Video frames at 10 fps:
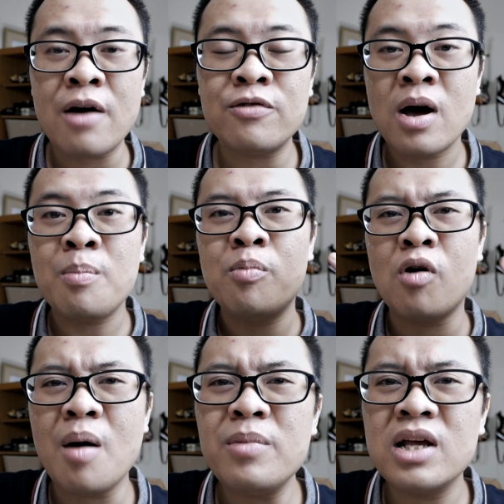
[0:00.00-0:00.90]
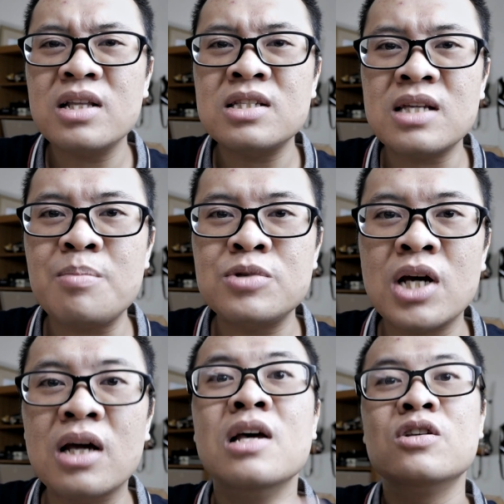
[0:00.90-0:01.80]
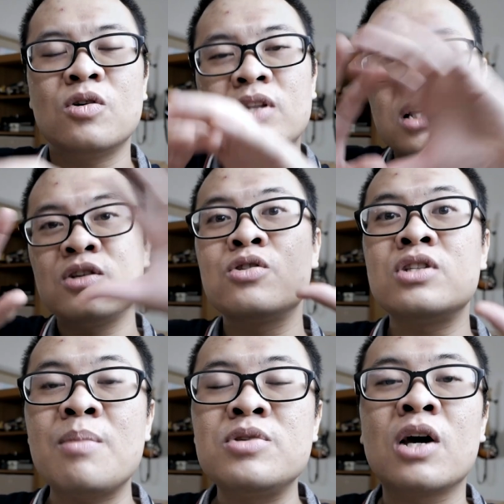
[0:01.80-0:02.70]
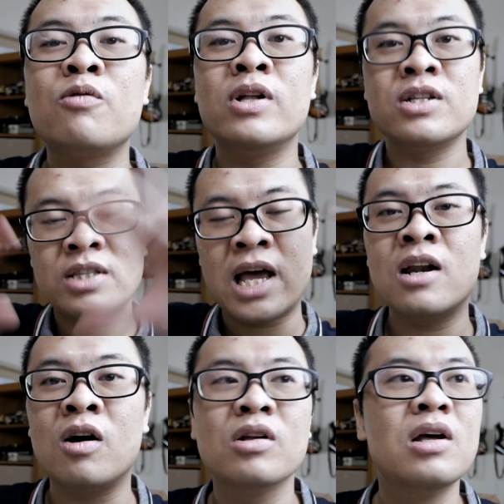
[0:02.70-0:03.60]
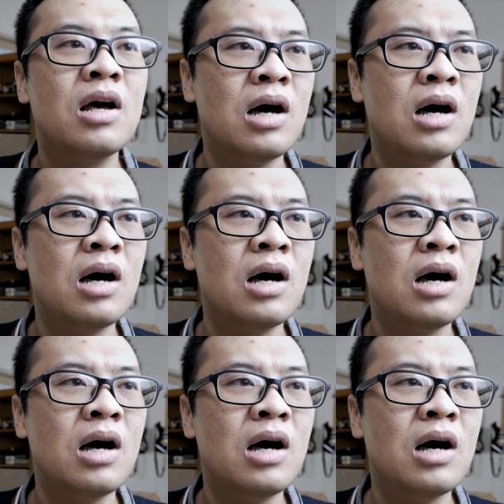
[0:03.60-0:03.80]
have a prominent subject so that your subject will stand out.